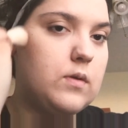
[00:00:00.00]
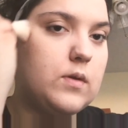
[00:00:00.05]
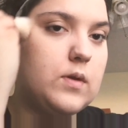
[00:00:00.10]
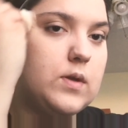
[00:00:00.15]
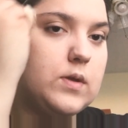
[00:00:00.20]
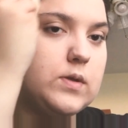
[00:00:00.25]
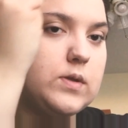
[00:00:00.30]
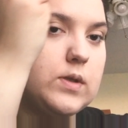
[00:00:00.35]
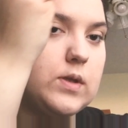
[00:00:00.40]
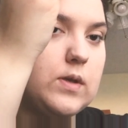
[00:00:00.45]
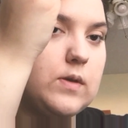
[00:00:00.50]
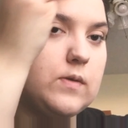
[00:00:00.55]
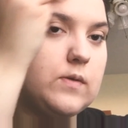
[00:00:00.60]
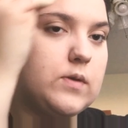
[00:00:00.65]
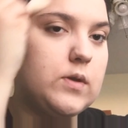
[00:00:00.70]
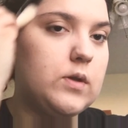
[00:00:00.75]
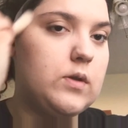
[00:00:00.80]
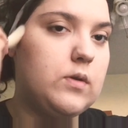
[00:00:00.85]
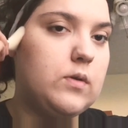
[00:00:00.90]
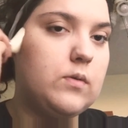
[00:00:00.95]
This
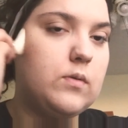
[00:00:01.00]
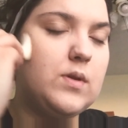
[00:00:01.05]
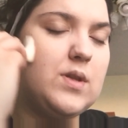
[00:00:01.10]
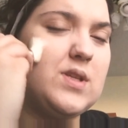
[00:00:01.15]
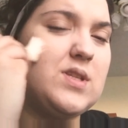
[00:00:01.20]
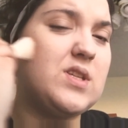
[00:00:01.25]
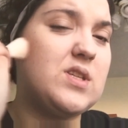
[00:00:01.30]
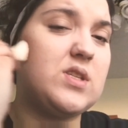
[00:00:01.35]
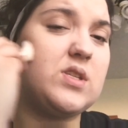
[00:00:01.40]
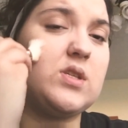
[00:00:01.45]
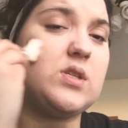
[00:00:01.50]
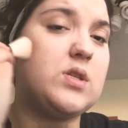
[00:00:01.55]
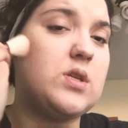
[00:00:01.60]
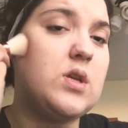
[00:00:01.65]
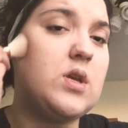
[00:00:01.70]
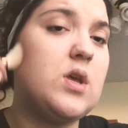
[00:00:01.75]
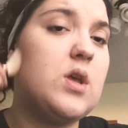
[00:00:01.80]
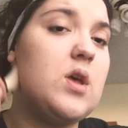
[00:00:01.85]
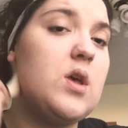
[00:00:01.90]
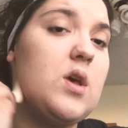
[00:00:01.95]
gives you, this is,
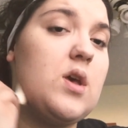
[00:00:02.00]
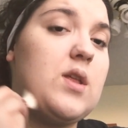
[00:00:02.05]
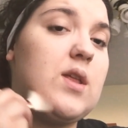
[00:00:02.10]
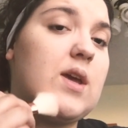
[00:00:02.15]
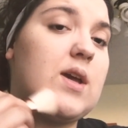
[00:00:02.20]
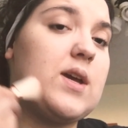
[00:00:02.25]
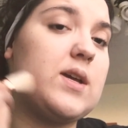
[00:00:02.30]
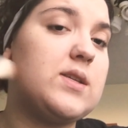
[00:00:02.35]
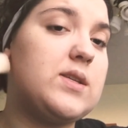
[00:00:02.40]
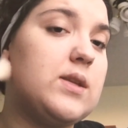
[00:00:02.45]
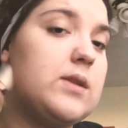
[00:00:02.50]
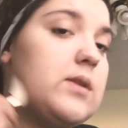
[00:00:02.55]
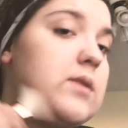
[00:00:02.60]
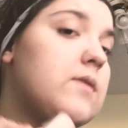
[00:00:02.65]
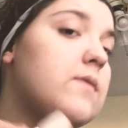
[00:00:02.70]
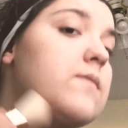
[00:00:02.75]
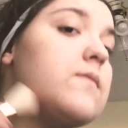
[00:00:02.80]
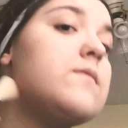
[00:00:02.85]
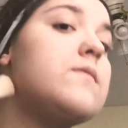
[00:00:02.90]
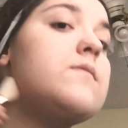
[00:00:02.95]
like I said, this
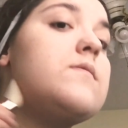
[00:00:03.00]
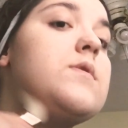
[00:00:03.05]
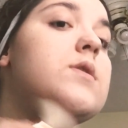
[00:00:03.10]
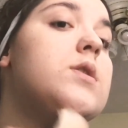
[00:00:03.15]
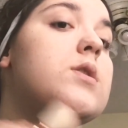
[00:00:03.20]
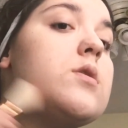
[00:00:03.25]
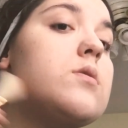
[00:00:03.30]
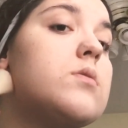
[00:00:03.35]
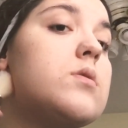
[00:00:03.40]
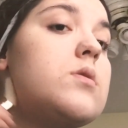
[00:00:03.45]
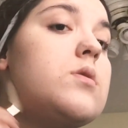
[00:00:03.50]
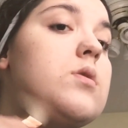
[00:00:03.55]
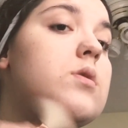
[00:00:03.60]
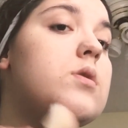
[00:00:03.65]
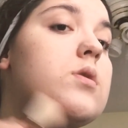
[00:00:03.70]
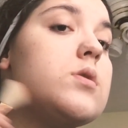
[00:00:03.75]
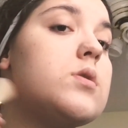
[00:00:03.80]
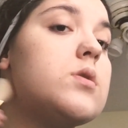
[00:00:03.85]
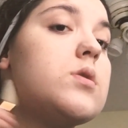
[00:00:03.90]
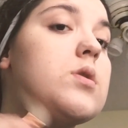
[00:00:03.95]
is very
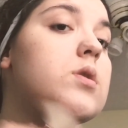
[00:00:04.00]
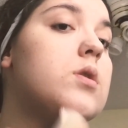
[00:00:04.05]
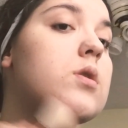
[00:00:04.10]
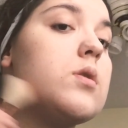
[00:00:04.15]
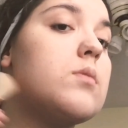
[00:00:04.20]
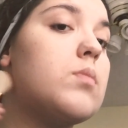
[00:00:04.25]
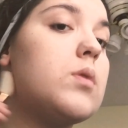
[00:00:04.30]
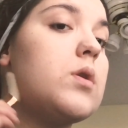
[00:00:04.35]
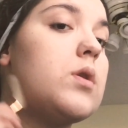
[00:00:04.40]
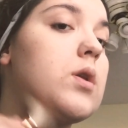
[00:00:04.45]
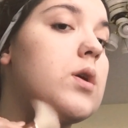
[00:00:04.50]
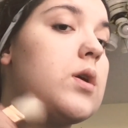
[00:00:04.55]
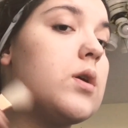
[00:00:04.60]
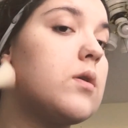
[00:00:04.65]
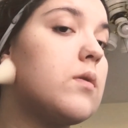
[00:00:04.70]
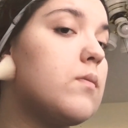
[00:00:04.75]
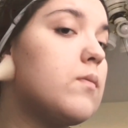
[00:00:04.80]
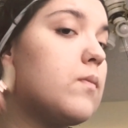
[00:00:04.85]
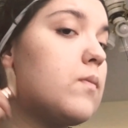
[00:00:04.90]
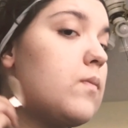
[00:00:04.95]
unnecessary, but
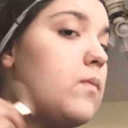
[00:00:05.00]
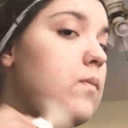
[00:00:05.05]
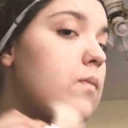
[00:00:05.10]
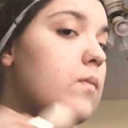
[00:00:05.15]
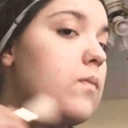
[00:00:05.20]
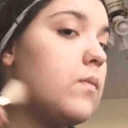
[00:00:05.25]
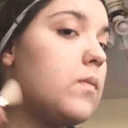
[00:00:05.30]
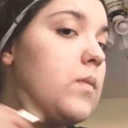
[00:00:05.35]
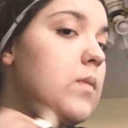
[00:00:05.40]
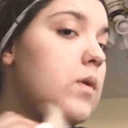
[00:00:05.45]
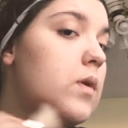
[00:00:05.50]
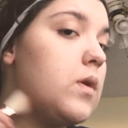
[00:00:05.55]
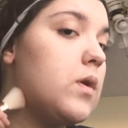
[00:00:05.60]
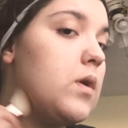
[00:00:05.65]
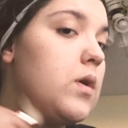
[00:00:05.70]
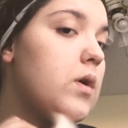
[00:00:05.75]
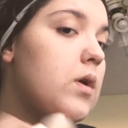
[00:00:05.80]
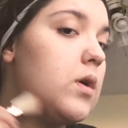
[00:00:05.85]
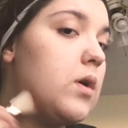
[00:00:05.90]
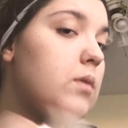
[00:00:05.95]
like,
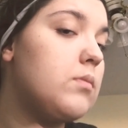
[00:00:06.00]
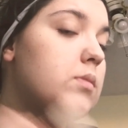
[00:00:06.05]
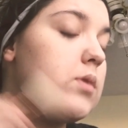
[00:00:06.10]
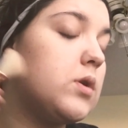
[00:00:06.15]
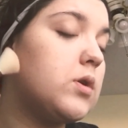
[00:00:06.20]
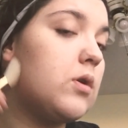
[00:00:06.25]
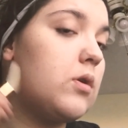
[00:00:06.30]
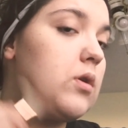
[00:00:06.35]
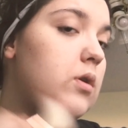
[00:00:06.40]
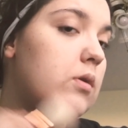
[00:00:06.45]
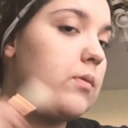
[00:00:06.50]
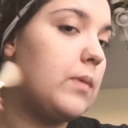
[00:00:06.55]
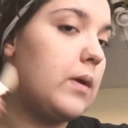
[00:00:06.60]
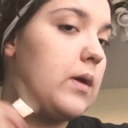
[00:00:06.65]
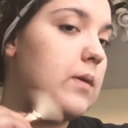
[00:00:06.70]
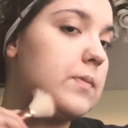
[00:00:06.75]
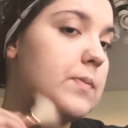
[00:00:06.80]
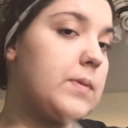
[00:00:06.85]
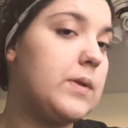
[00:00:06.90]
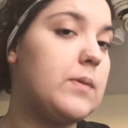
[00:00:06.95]
I'm just showing you
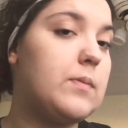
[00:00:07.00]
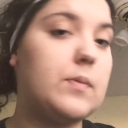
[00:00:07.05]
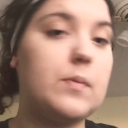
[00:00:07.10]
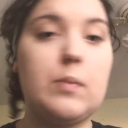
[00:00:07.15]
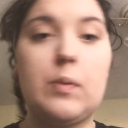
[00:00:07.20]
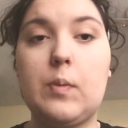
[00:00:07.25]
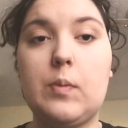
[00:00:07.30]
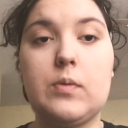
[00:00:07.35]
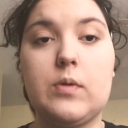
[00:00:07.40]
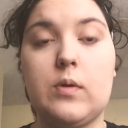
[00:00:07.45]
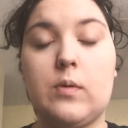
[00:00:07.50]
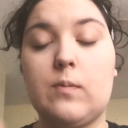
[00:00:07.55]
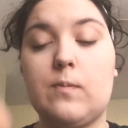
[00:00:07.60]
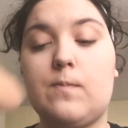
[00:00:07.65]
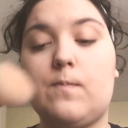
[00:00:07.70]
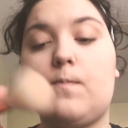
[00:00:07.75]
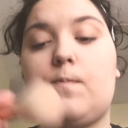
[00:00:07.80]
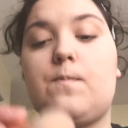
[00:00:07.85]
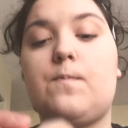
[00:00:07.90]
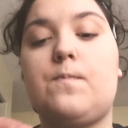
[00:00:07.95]
about what people do.
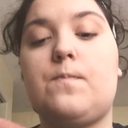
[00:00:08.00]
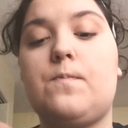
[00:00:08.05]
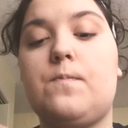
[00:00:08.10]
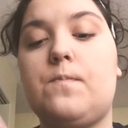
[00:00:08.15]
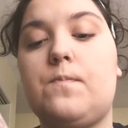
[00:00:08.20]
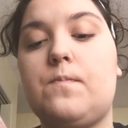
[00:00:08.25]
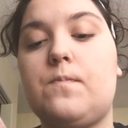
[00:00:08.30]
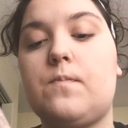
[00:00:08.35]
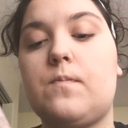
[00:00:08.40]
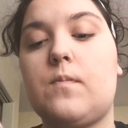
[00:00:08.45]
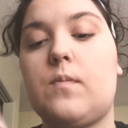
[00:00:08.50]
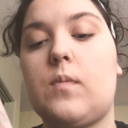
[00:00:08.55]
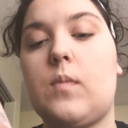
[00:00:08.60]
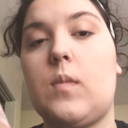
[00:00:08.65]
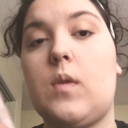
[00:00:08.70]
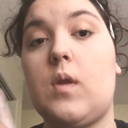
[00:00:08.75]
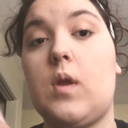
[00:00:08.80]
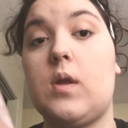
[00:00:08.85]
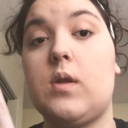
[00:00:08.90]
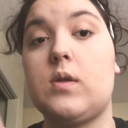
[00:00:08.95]

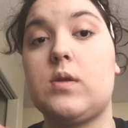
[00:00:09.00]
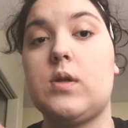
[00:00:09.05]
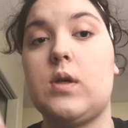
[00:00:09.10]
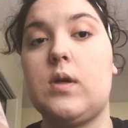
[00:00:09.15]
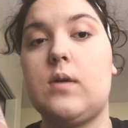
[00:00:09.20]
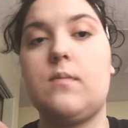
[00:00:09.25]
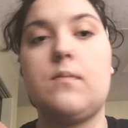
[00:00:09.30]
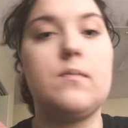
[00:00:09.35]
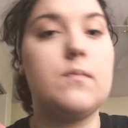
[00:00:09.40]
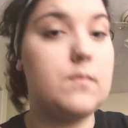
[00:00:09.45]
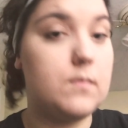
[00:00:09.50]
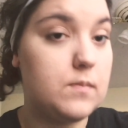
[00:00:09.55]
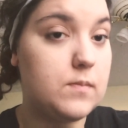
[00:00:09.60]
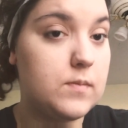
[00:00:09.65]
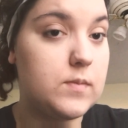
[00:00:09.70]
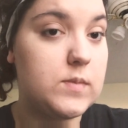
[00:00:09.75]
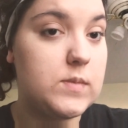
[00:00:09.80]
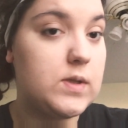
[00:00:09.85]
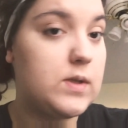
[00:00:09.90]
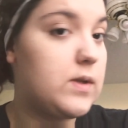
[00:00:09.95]
Other side.
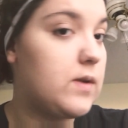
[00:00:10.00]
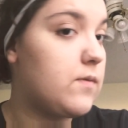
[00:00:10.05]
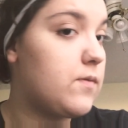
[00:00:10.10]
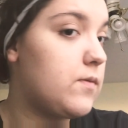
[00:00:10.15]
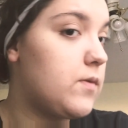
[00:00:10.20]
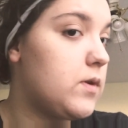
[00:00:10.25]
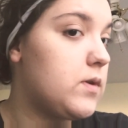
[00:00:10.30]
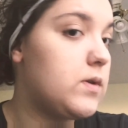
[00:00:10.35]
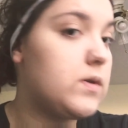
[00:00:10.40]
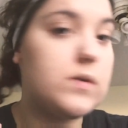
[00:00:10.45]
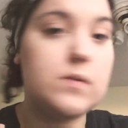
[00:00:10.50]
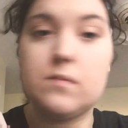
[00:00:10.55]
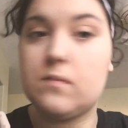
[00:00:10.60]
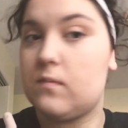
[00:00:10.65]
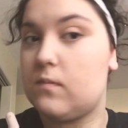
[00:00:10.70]
See the difference?